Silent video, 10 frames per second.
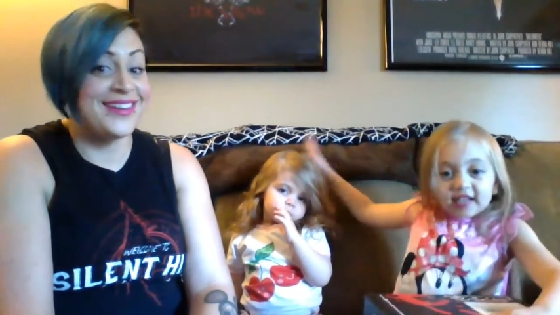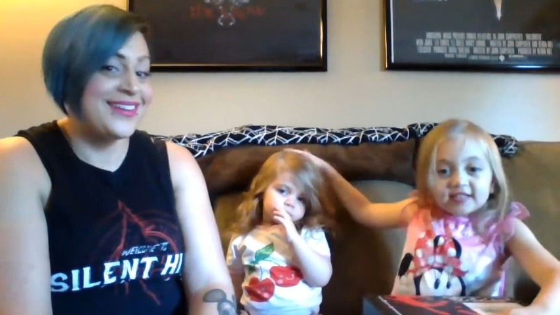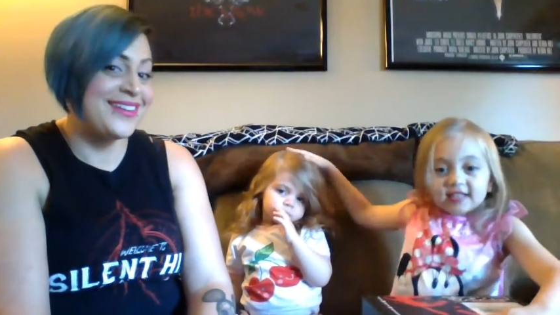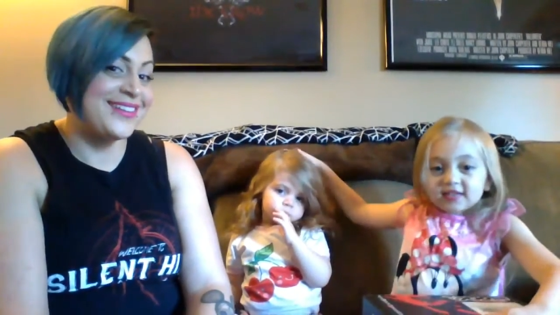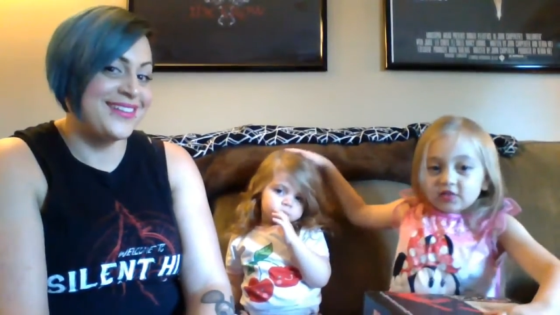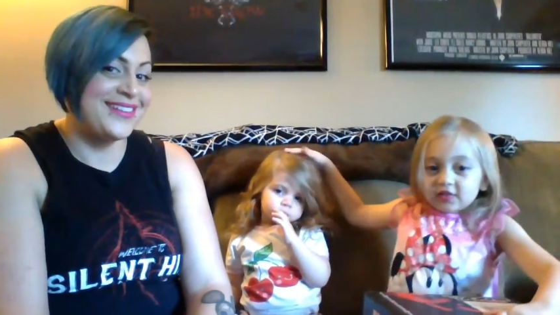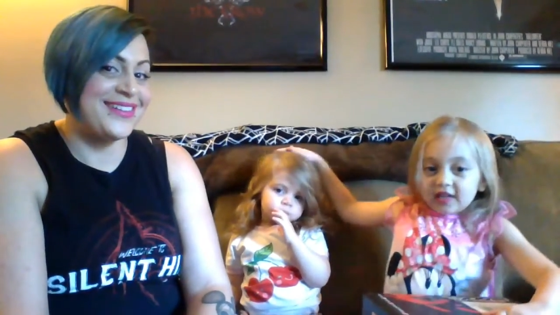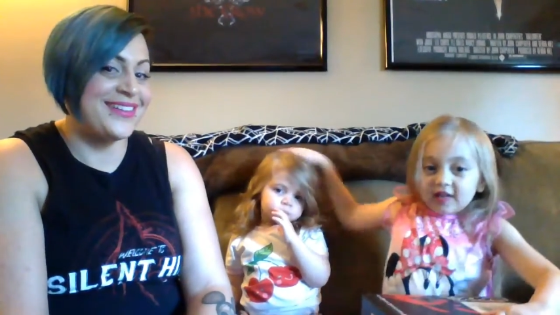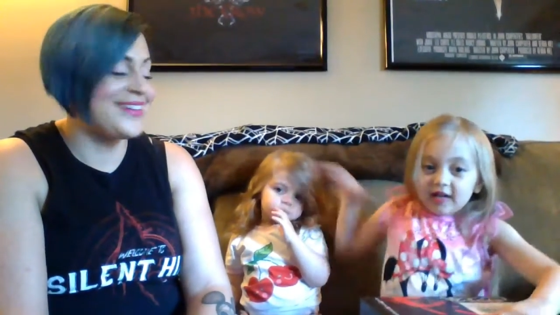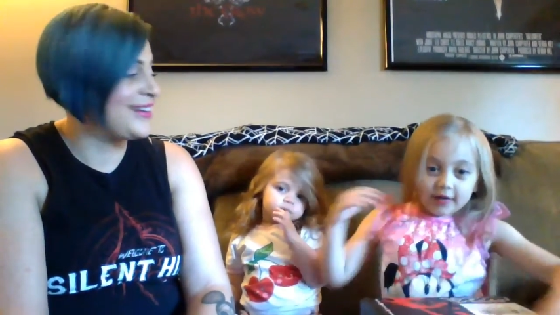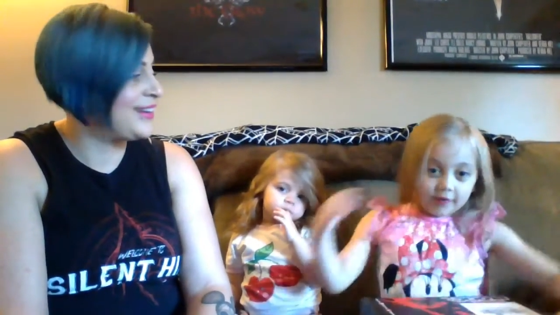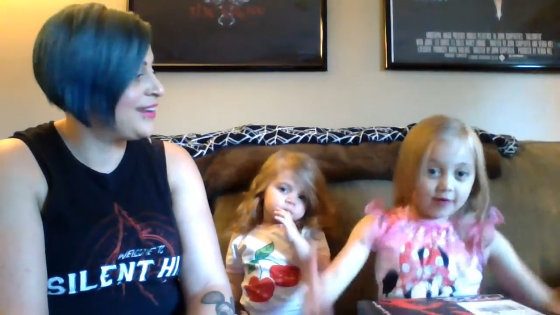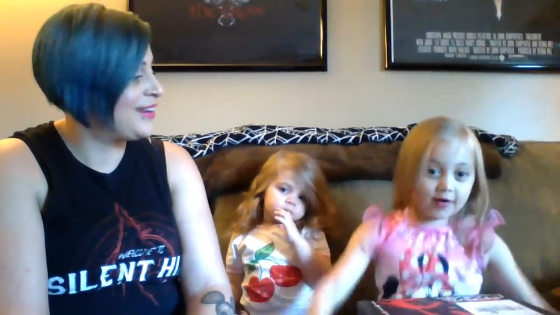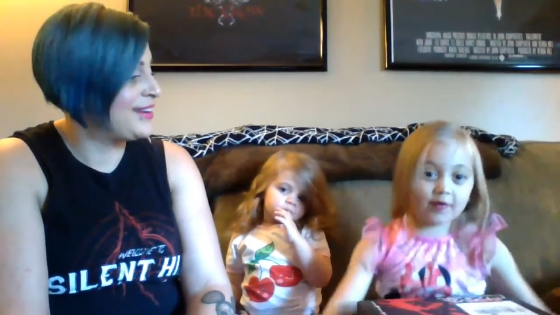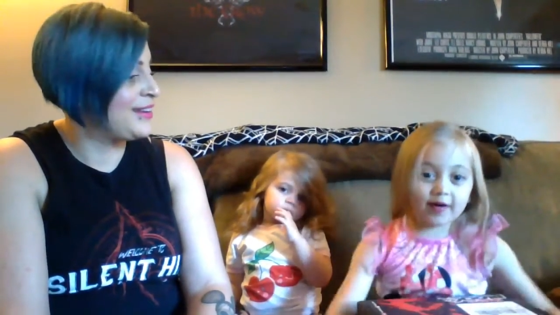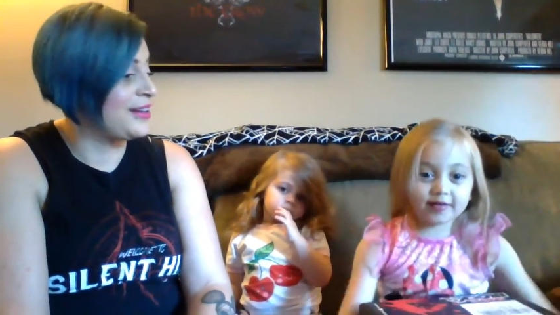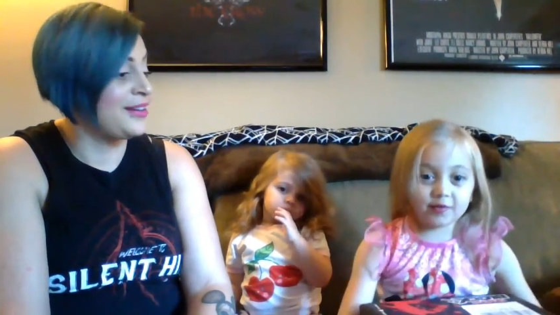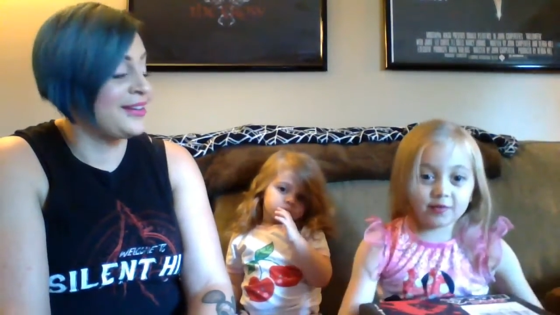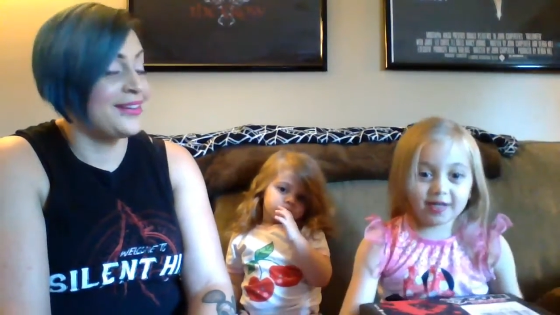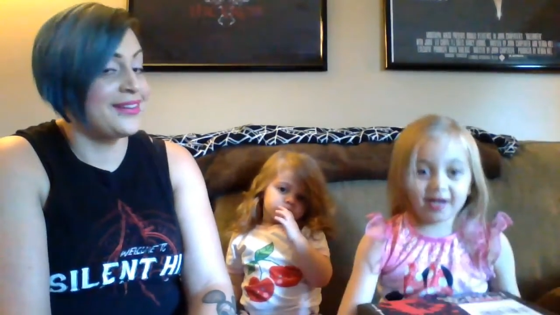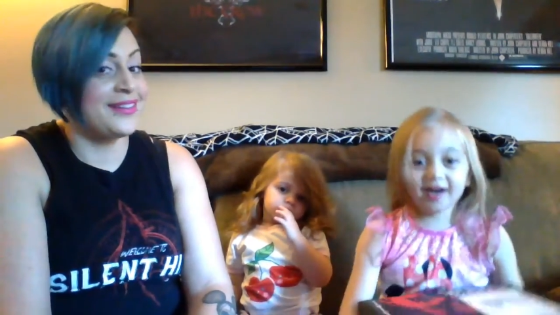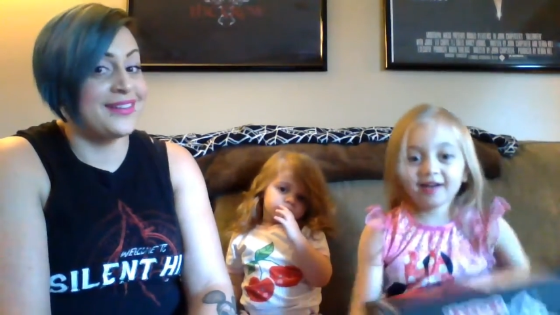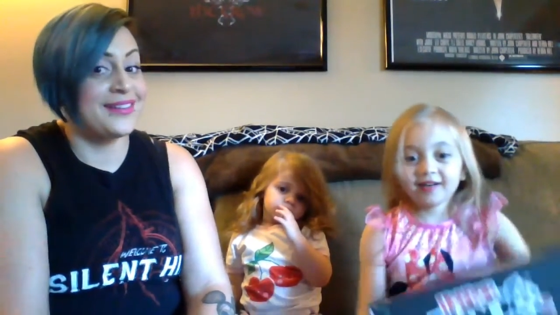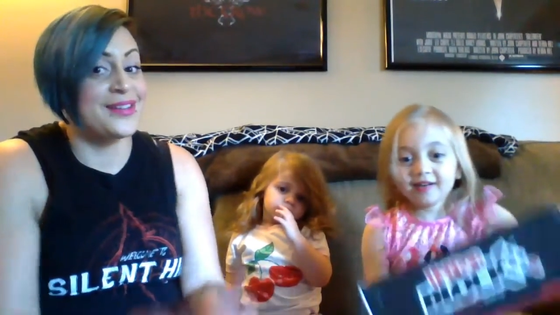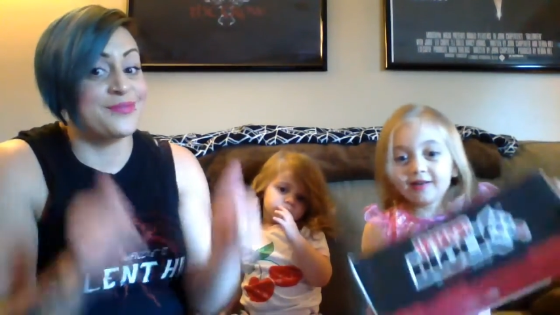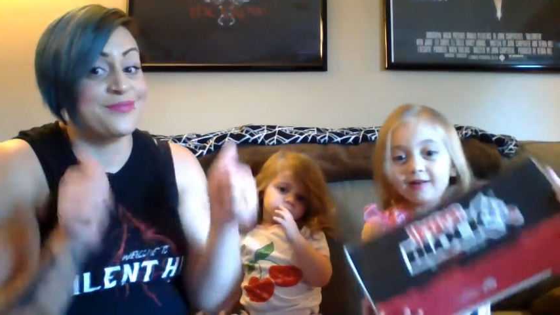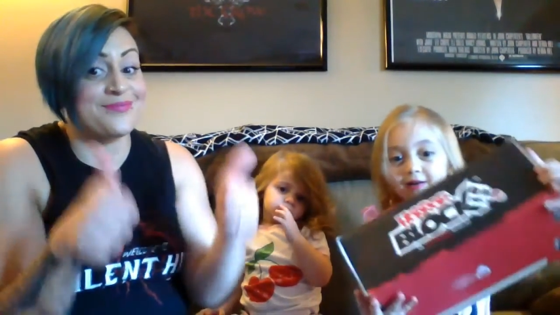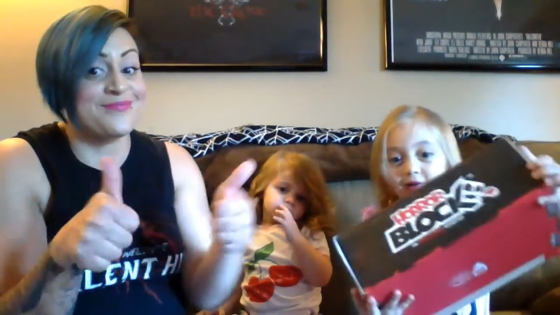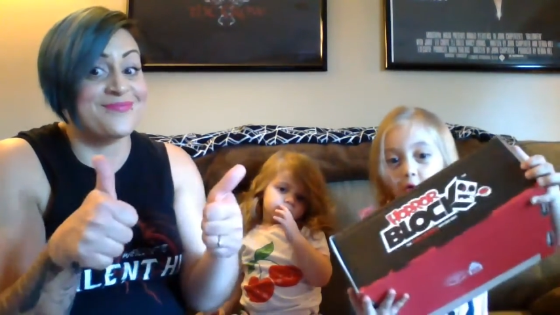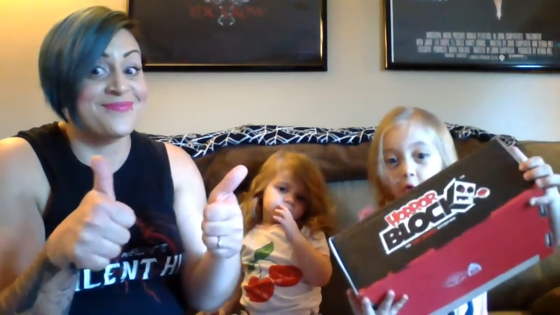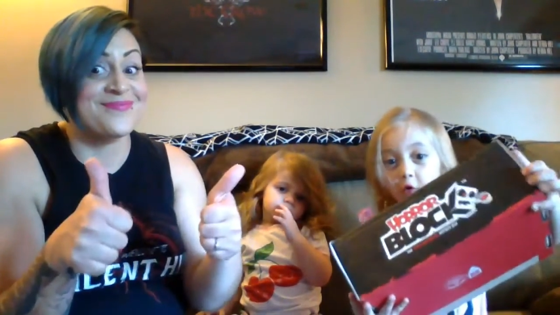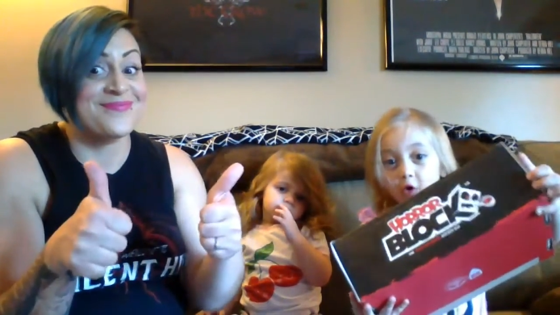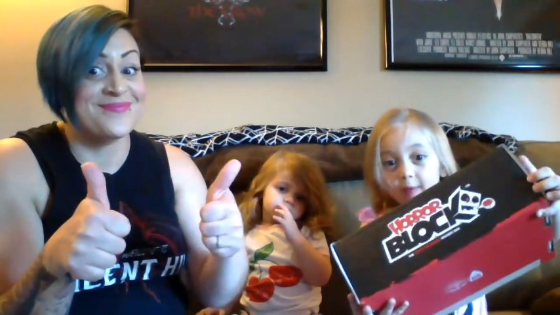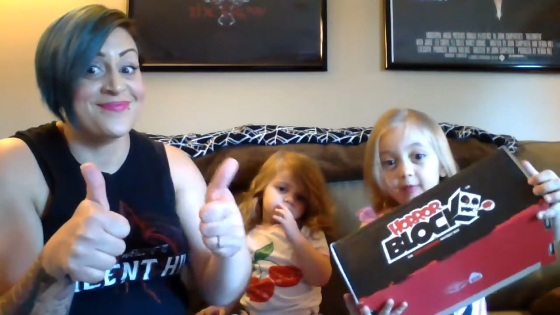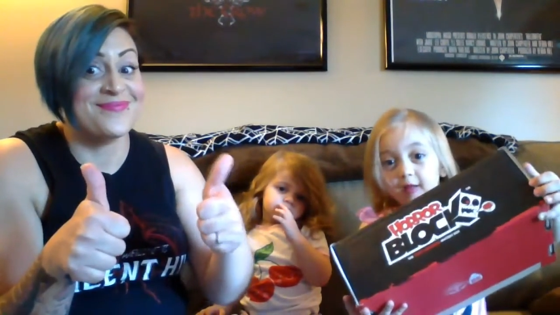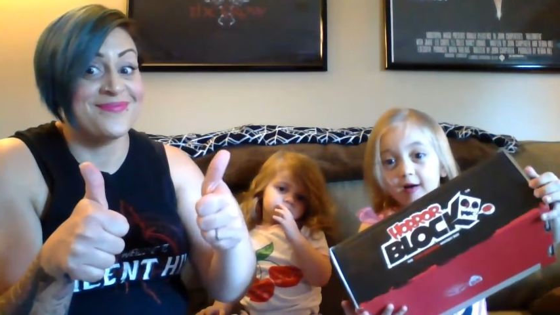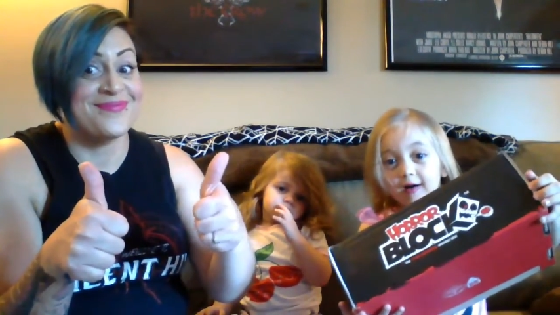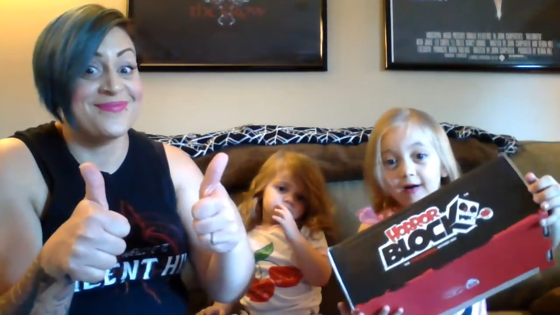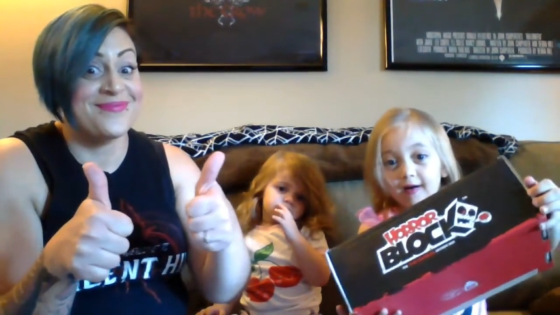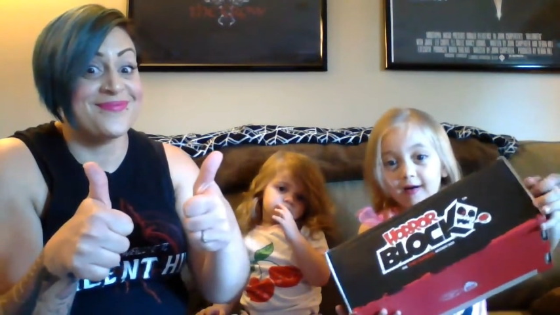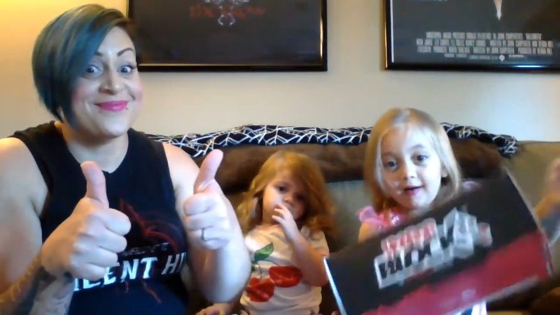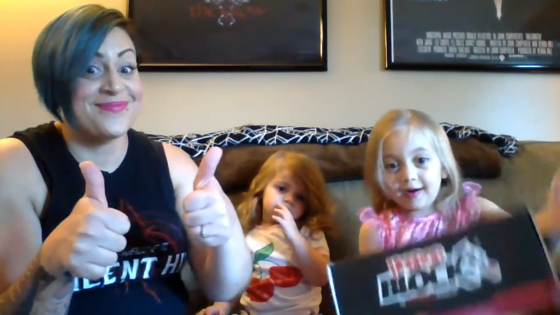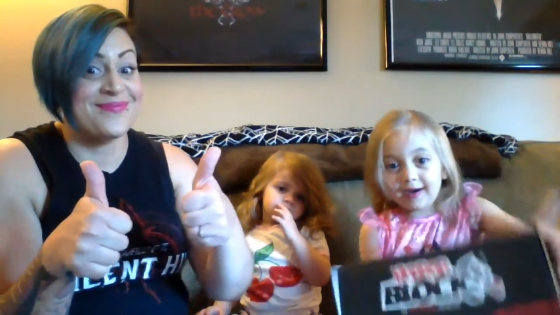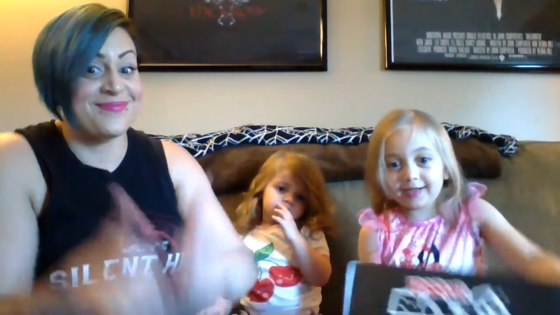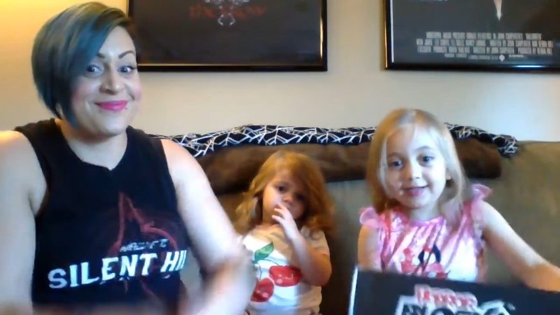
Speaker 1: sister Noah, and we're going to do the horror block.